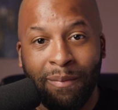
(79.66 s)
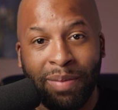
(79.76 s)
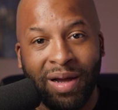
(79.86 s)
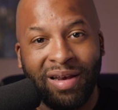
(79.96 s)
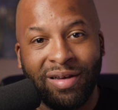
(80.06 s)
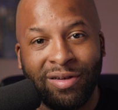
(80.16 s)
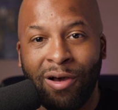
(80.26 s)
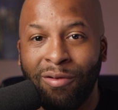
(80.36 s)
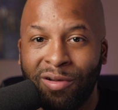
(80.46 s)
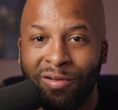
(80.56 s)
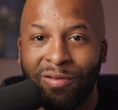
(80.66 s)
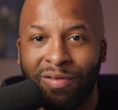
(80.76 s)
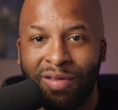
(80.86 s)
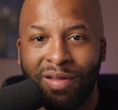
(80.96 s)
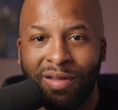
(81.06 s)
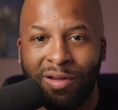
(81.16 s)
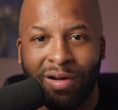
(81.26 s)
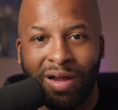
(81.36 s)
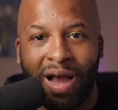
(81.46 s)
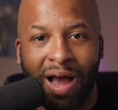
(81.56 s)
But don't lose your
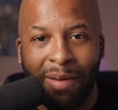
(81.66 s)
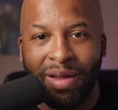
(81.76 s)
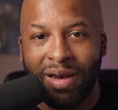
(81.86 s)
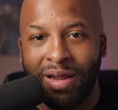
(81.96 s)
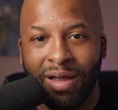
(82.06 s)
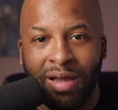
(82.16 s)
common